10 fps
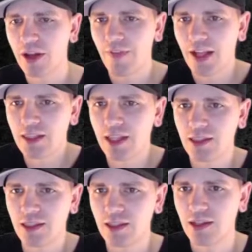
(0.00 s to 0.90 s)
And
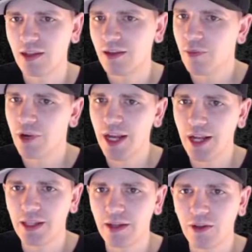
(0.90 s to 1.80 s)
that's pretty
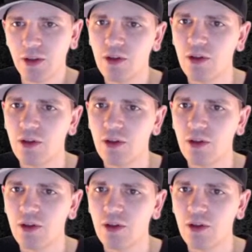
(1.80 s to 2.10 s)
ideal.